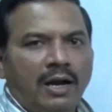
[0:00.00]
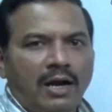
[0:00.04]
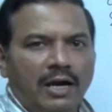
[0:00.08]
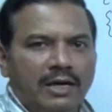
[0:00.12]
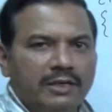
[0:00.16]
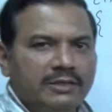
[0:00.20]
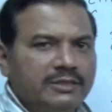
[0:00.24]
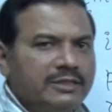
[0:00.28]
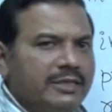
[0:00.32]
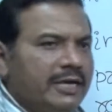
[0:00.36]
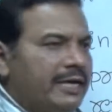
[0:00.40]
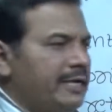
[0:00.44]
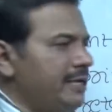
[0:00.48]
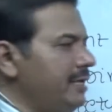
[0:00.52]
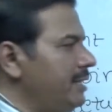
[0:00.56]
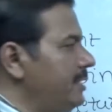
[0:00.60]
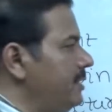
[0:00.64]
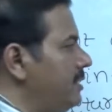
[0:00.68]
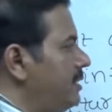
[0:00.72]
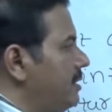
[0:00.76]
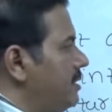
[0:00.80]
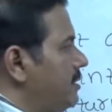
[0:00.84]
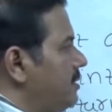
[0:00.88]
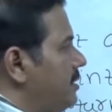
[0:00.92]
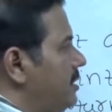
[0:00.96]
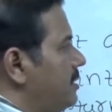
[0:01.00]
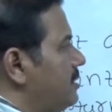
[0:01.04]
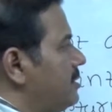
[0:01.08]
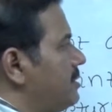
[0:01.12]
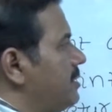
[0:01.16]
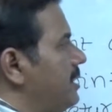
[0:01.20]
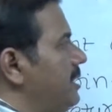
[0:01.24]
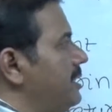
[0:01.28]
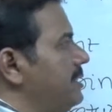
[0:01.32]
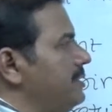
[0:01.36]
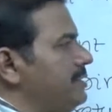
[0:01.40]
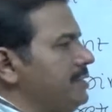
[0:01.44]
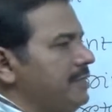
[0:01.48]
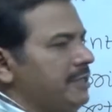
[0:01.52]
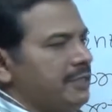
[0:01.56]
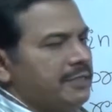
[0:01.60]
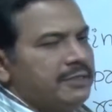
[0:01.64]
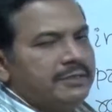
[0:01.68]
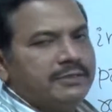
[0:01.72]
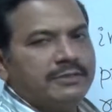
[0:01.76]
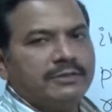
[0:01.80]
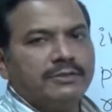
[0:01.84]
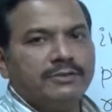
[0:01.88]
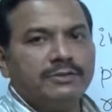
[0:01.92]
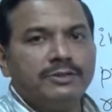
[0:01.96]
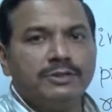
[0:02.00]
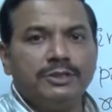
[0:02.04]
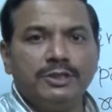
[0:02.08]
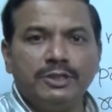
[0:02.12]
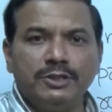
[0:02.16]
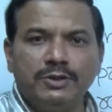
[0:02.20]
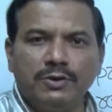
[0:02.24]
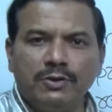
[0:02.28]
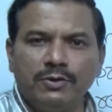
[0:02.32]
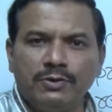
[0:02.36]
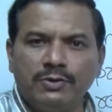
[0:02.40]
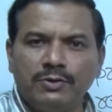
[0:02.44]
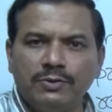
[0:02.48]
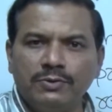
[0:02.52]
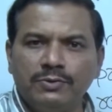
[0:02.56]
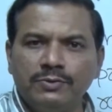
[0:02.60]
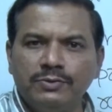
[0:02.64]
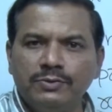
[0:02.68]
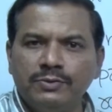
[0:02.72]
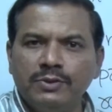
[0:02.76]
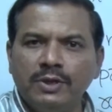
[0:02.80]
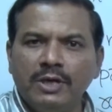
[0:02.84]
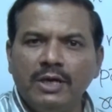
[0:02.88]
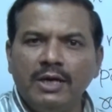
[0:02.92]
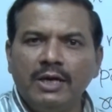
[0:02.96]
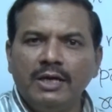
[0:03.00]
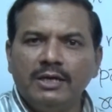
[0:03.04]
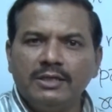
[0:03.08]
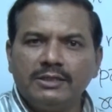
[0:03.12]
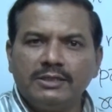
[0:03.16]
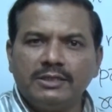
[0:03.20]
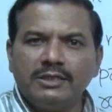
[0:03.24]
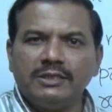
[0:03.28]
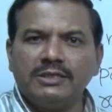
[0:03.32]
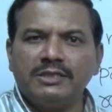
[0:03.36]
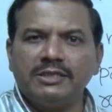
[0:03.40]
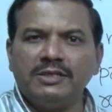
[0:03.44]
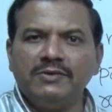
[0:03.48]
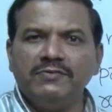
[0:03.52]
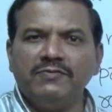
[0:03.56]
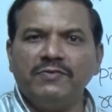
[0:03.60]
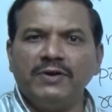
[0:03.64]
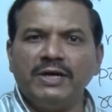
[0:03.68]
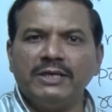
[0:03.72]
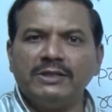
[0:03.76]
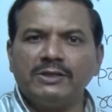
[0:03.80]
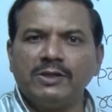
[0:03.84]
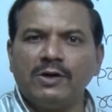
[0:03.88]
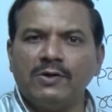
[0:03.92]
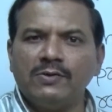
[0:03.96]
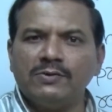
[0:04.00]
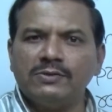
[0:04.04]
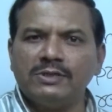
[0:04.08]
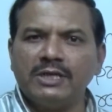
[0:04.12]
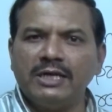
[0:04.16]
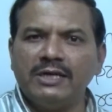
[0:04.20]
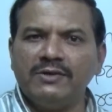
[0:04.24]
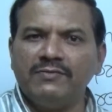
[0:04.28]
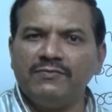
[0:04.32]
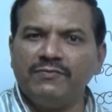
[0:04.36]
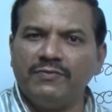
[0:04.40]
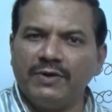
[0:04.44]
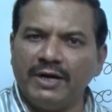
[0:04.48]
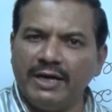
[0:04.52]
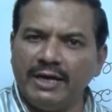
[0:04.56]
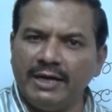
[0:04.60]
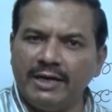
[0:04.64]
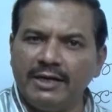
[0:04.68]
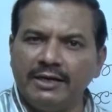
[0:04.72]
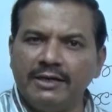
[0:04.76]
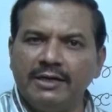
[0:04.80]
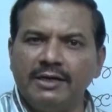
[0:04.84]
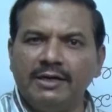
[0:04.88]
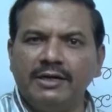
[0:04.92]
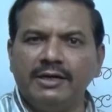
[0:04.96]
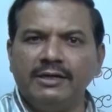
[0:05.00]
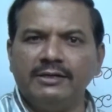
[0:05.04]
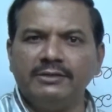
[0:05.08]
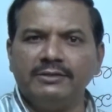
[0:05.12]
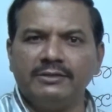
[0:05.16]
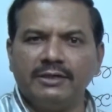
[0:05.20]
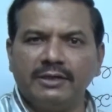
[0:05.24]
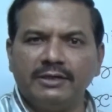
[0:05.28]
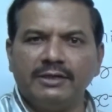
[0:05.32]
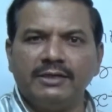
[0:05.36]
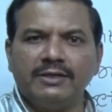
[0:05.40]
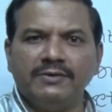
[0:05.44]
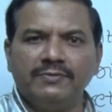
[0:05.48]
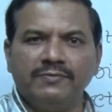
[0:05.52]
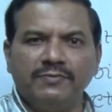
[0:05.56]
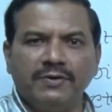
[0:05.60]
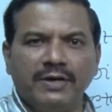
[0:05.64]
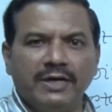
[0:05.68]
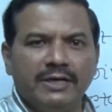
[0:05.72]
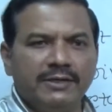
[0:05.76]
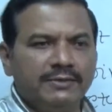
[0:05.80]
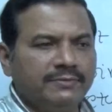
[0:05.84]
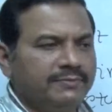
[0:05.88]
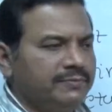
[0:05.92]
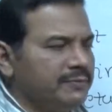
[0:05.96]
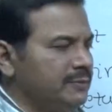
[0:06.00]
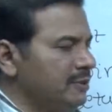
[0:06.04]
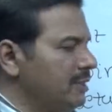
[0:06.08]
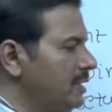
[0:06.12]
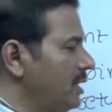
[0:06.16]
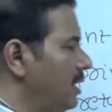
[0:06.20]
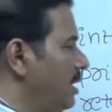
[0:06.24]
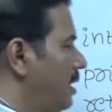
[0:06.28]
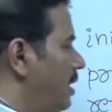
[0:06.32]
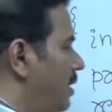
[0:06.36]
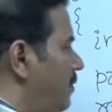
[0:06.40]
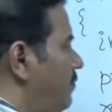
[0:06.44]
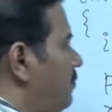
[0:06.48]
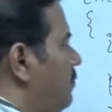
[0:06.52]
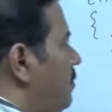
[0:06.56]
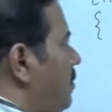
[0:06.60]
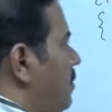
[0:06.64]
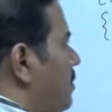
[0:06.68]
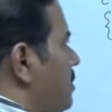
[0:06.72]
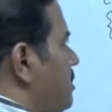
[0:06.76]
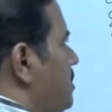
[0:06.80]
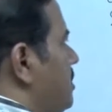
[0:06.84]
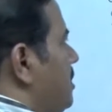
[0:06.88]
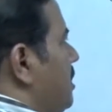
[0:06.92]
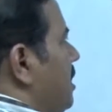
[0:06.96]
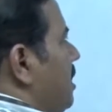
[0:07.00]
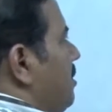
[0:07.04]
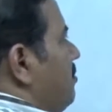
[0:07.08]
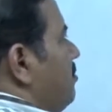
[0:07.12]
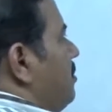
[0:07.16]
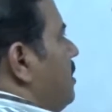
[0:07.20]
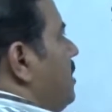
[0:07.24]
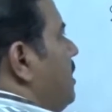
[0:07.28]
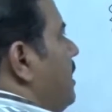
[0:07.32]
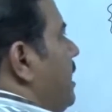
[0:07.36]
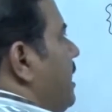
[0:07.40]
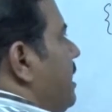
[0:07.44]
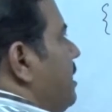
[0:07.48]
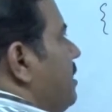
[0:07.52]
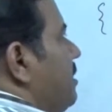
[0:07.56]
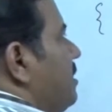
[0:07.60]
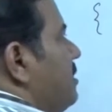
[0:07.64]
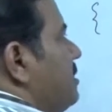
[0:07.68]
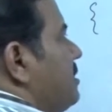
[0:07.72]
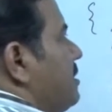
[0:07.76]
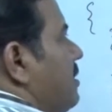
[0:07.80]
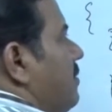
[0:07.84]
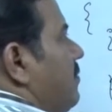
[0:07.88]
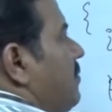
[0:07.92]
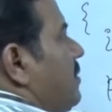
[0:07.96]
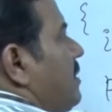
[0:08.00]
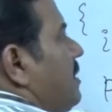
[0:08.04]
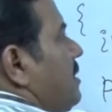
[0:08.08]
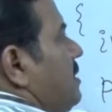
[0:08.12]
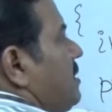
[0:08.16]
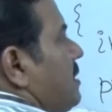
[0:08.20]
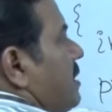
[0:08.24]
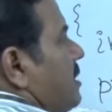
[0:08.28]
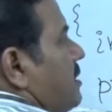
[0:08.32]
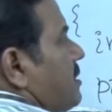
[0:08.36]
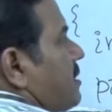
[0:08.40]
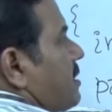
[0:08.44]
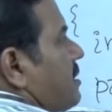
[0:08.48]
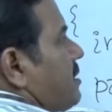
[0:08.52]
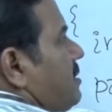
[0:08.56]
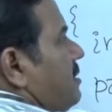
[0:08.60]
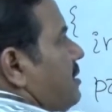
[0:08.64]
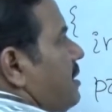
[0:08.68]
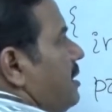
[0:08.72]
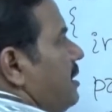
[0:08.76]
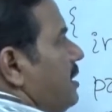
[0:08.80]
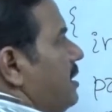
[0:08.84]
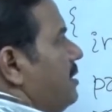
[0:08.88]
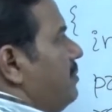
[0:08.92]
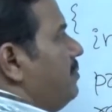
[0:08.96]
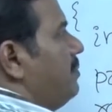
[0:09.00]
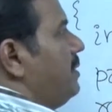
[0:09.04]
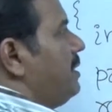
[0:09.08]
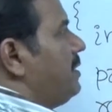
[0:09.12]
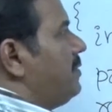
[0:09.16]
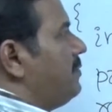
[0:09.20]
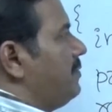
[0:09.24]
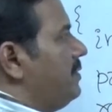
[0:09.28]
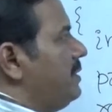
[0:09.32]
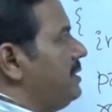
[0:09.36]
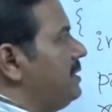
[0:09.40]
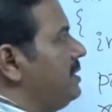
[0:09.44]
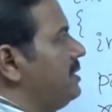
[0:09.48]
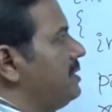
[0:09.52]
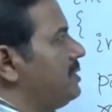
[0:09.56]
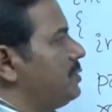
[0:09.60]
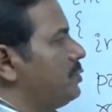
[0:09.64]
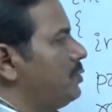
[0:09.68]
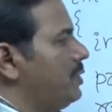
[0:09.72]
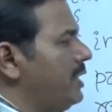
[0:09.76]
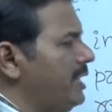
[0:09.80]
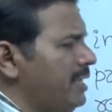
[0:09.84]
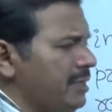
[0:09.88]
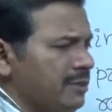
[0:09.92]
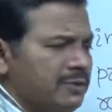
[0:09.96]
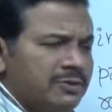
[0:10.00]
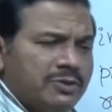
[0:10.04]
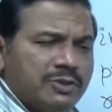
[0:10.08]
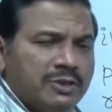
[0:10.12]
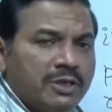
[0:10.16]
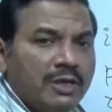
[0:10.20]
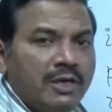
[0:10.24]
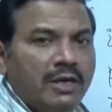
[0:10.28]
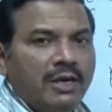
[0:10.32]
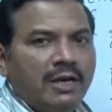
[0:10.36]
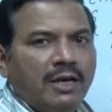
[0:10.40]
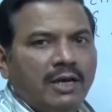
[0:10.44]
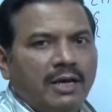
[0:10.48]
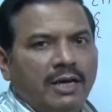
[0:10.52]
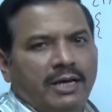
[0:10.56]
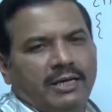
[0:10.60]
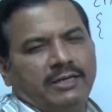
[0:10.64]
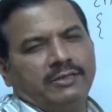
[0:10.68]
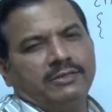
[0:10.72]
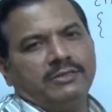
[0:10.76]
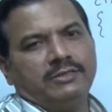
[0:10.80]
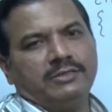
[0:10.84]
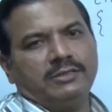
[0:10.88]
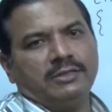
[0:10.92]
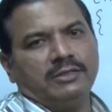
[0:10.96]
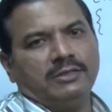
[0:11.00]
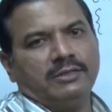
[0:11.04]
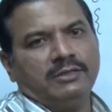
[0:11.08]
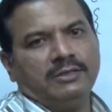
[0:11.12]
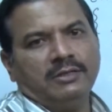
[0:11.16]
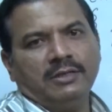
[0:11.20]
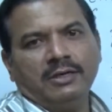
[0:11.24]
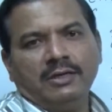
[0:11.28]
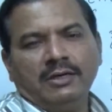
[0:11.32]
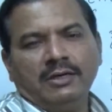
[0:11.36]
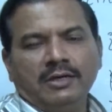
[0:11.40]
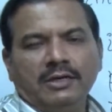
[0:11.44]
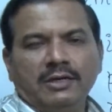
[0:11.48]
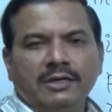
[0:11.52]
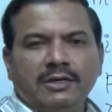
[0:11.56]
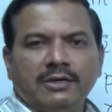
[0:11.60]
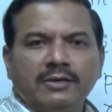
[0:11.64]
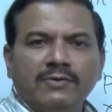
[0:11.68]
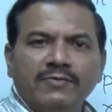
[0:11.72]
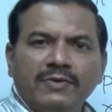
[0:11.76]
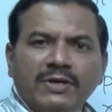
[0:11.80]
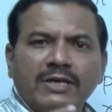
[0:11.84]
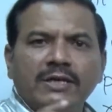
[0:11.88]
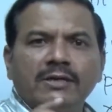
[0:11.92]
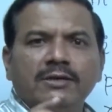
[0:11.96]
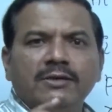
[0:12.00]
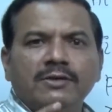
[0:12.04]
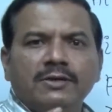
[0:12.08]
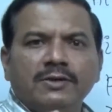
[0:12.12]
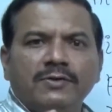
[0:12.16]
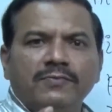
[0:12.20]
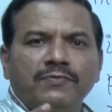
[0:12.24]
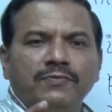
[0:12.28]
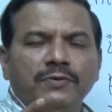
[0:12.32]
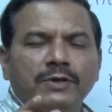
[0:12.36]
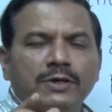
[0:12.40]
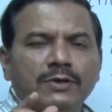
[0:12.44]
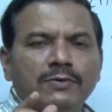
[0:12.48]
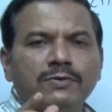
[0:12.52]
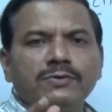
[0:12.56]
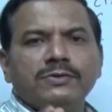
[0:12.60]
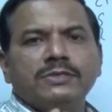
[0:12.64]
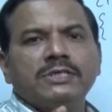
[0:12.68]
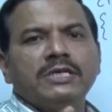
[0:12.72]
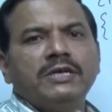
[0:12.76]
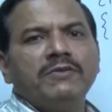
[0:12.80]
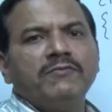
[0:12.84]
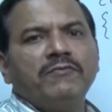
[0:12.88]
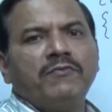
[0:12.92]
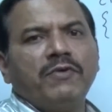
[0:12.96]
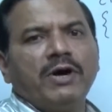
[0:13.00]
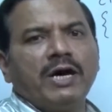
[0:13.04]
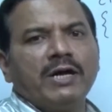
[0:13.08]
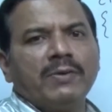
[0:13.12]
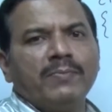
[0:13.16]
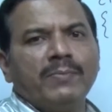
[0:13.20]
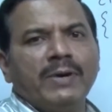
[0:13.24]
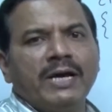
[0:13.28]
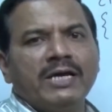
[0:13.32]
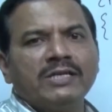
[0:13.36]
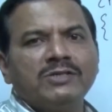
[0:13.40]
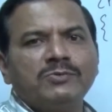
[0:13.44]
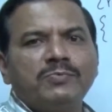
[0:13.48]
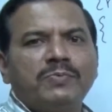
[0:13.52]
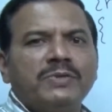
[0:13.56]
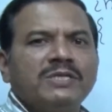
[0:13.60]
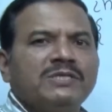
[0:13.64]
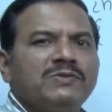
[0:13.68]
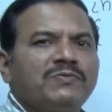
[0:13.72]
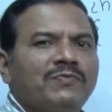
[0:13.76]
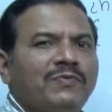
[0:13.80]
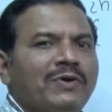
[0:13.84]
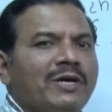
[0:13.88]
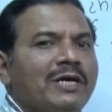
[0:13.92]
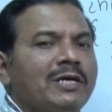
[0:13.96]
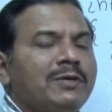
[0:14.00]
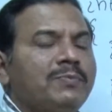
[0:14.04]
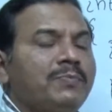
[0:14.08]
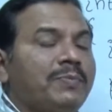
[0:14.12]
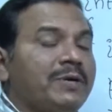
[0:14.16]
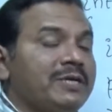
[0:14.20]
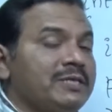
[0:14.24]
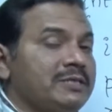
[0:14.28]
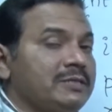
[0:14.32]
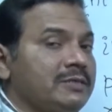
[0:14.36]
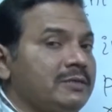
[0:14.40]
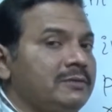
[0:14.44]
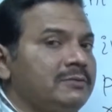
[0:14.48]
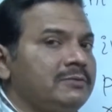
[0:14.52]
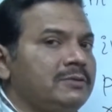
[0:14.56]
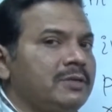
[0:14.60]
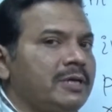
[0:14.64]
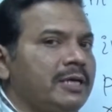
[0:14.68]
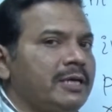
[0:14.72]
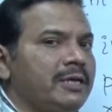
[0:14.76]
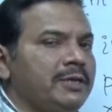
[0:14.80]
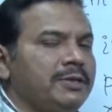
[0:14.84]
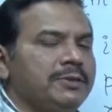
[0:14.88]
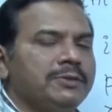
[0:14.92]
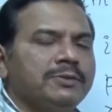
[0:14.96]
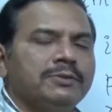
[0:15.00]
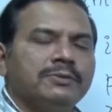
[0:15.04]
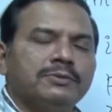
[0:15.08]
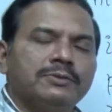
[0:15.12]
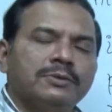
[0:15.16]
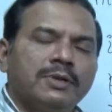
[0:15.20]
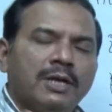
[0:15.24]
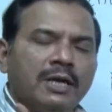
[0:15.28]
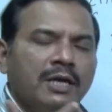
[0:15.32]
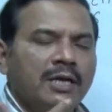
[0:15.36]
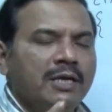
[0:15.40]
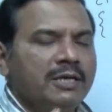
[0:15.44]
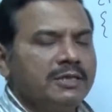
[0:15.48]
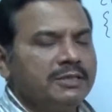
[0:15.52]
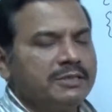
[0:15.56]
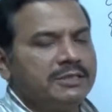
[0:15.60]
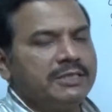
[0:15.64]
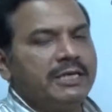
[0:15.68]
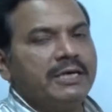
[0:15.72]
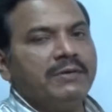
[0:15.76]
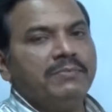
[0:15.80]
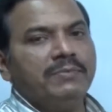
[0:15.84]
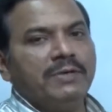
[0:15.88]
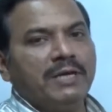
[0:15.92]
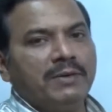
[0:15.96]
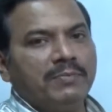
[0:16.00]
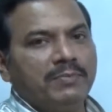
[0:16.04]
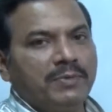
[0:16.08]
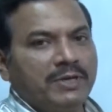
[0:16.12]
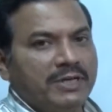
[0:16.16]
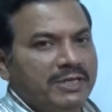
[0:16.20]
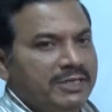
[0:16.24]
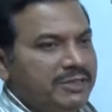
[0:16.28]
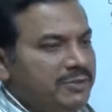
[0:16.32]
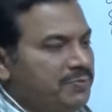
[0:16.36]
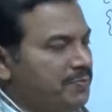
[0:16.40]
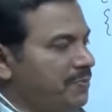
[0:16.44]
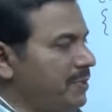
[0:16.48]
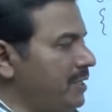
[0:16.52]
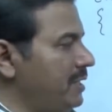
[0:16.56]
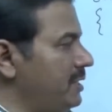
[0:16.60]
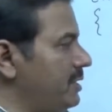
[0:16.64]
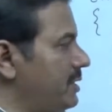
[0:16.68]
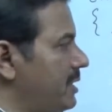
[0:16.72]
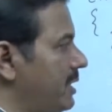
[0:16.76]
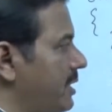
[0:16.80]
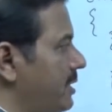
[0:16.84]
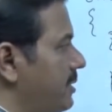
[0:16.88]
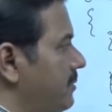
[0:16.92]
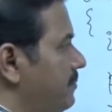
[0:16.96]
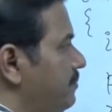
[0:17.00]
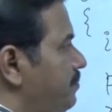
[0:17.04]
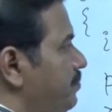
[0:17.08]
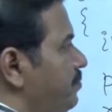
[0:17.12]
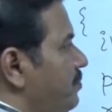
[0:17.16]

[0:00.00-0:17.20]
Unsigned integers range is 0 to 65,535. Of course, the number 97 is existing in between this range, hence uh, even if using format specified percentile u, same number is printed